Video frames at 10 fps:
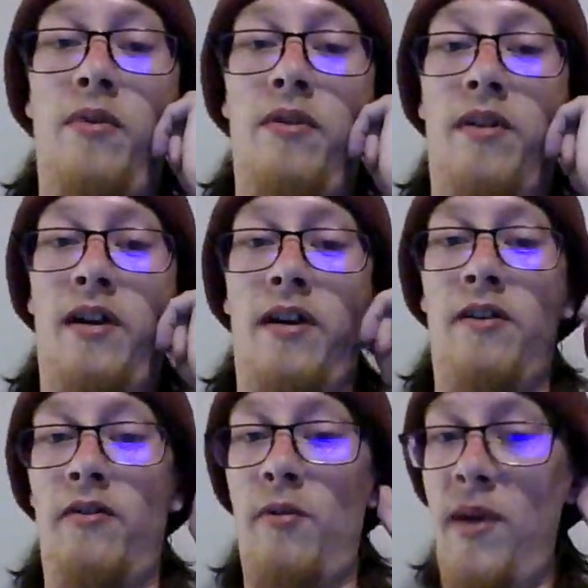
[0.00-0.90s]
but like,
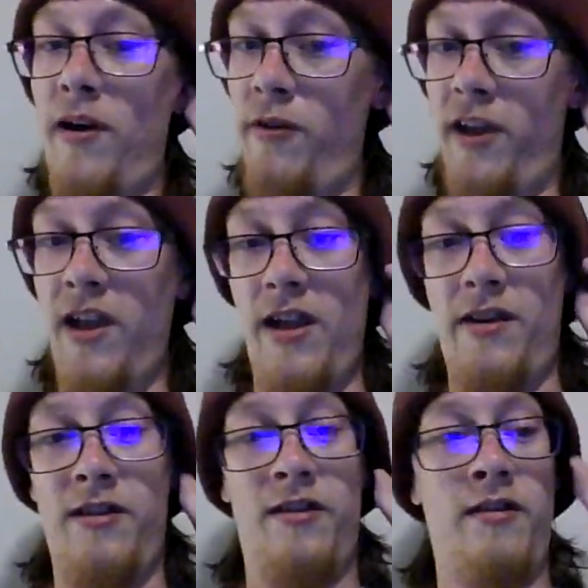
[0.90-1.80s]
no matter the
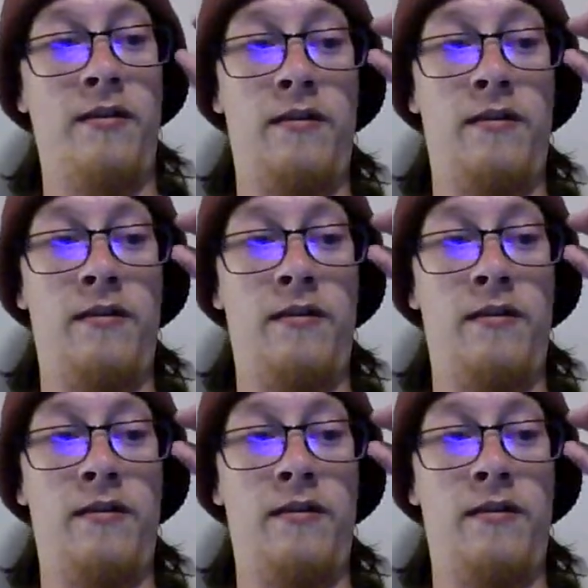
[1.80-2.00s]
case,